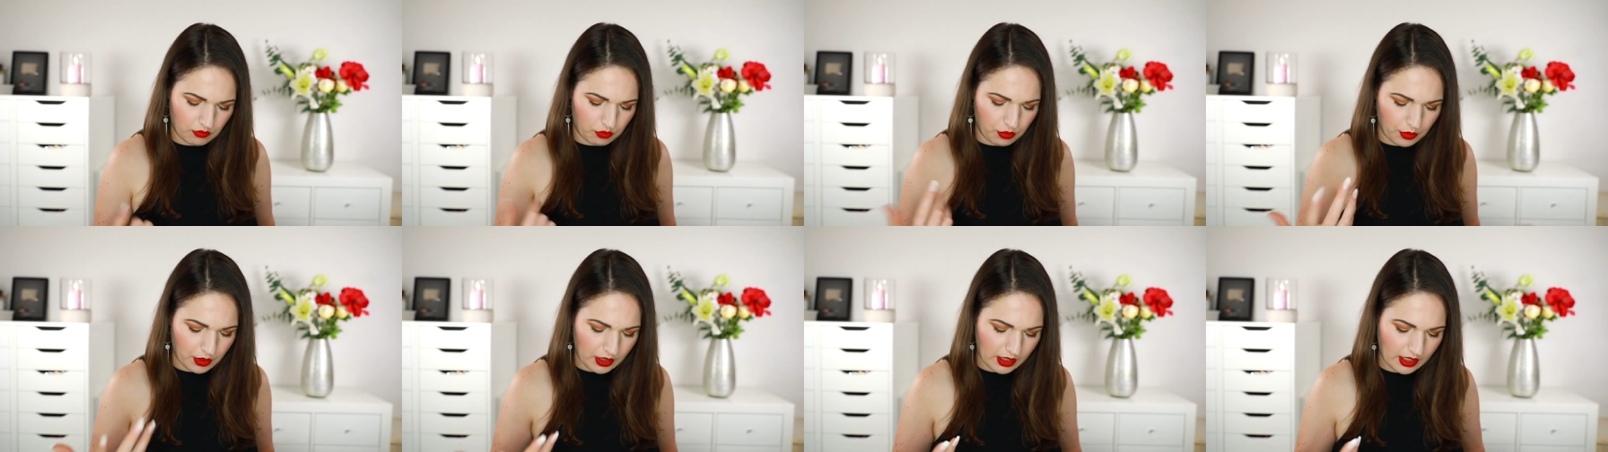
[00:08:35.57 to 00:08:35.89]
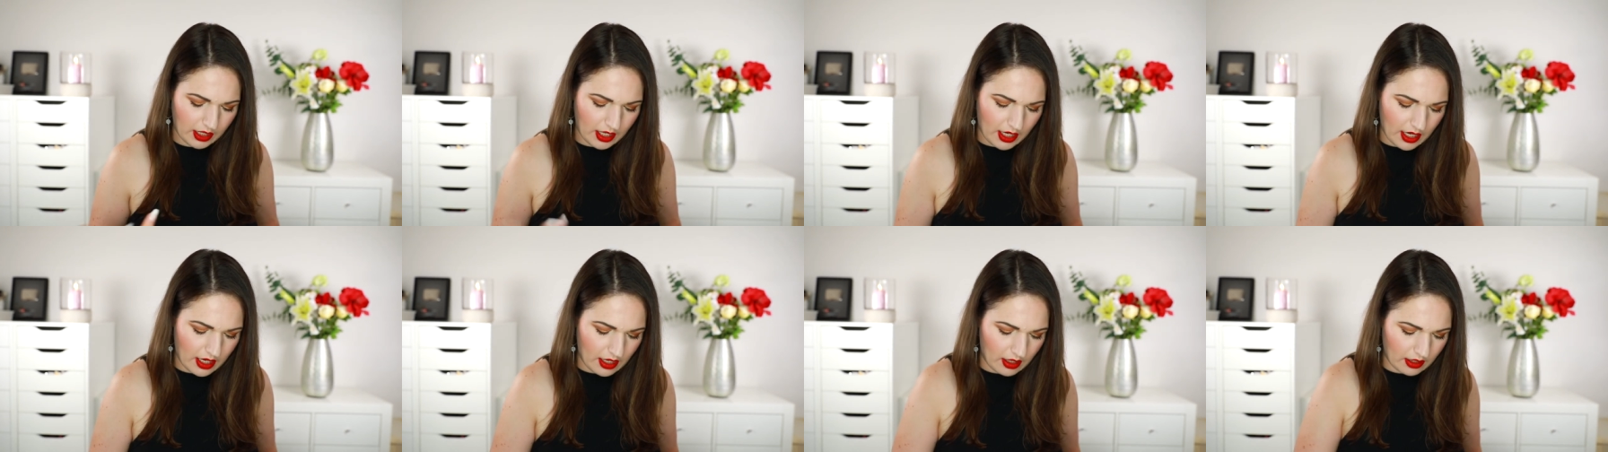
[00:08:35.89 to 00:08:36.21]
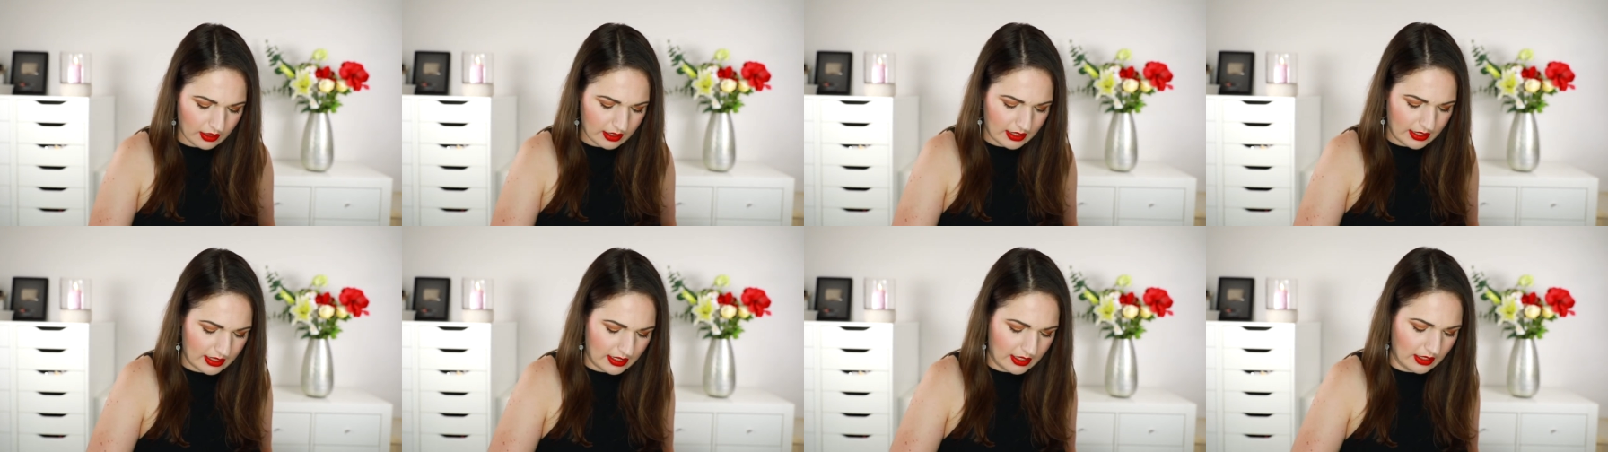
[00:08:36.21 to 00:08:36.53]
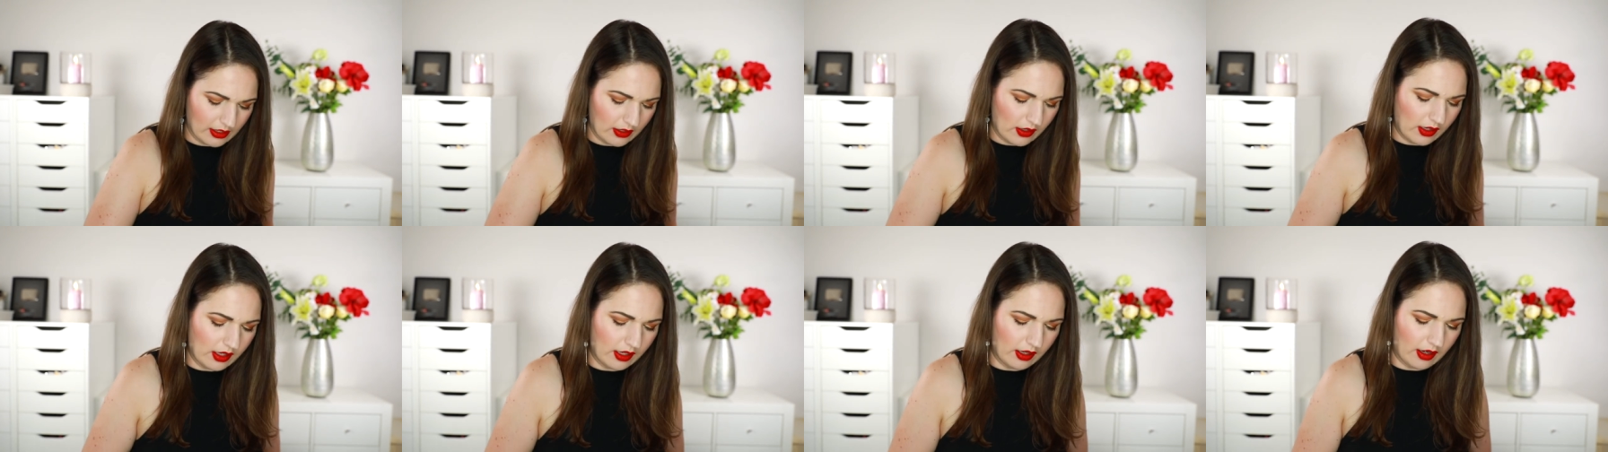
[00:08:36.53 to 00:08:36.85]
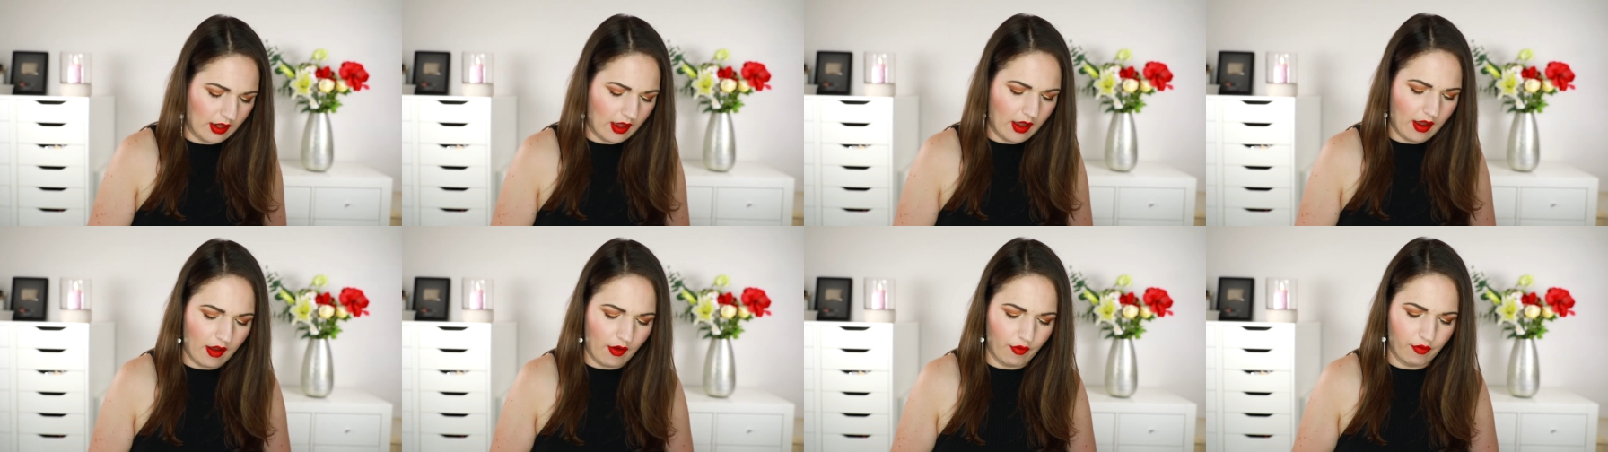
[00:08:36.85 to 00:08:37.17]
really still
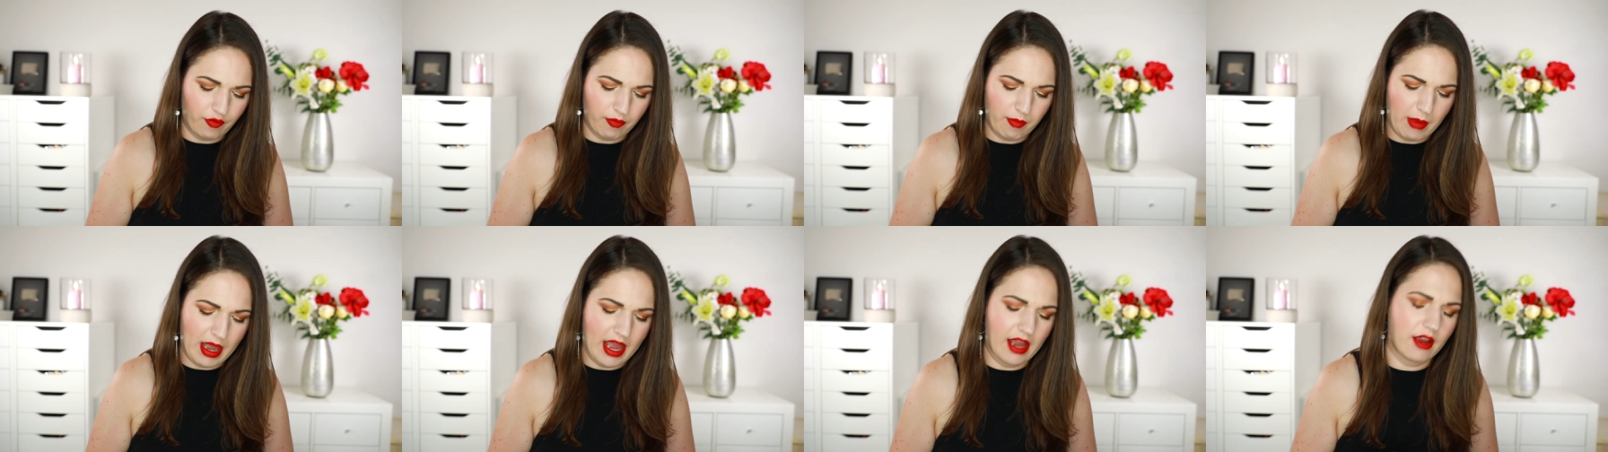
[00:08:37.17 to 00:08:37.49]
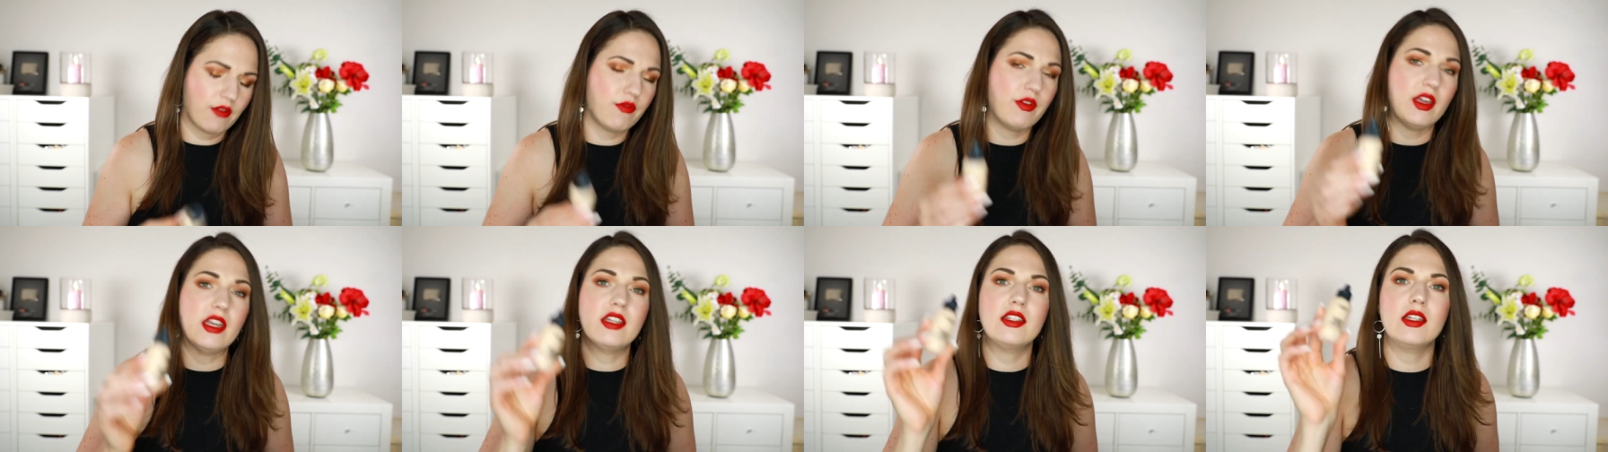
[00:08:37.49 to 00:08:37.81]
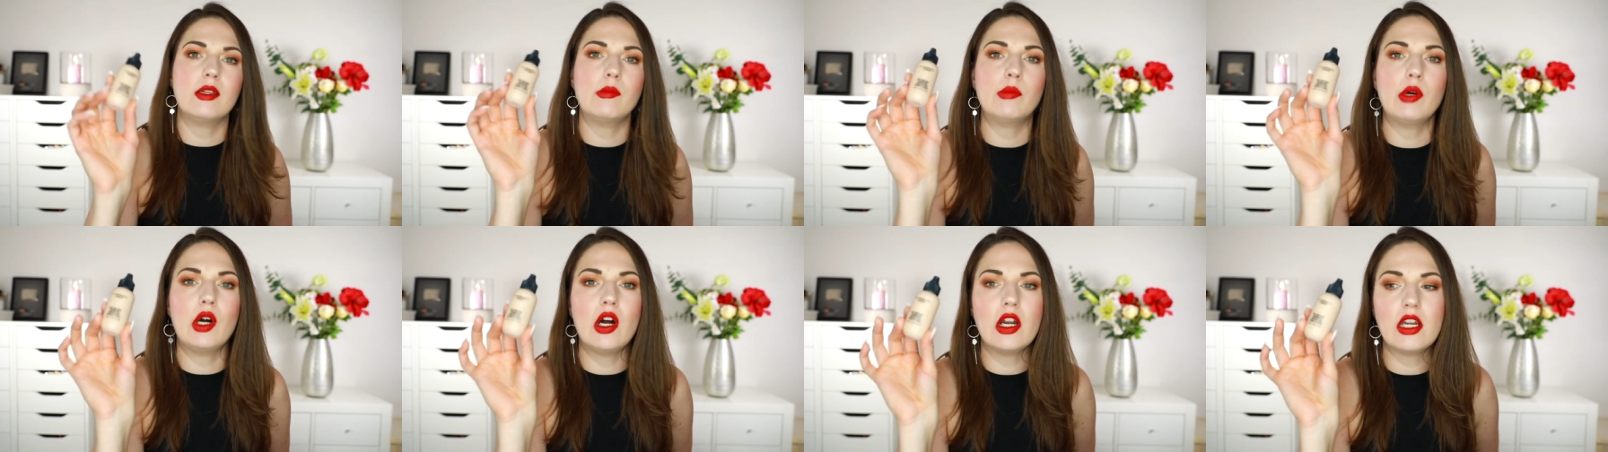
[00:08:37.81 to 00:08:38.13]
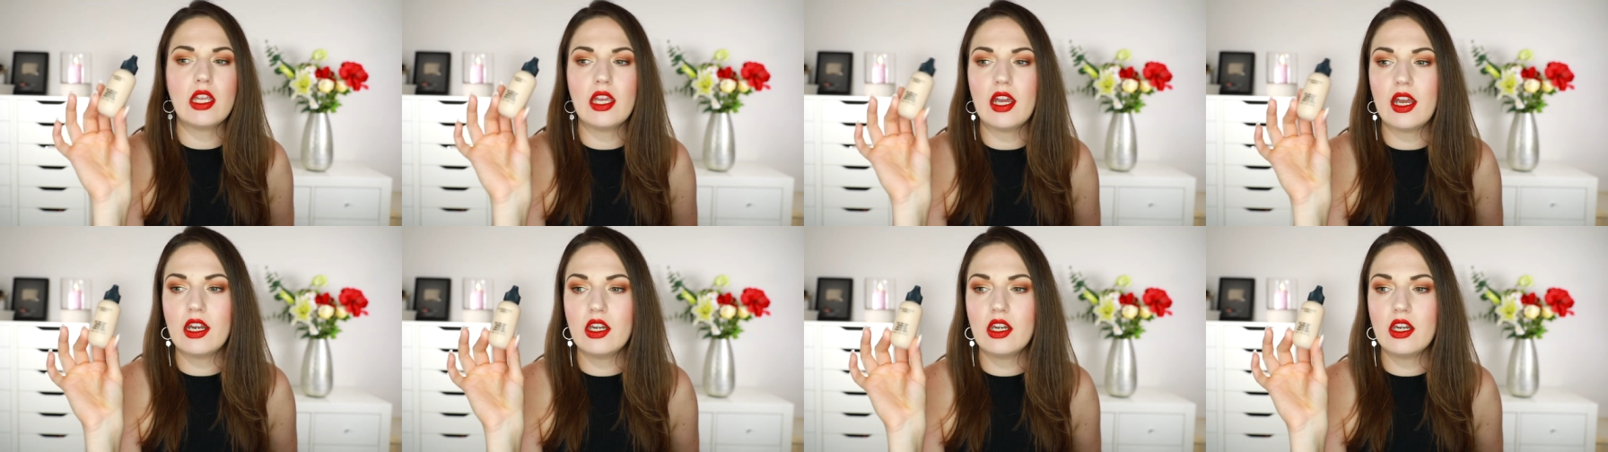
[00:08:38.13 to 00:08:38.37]
love MAC Face and Body.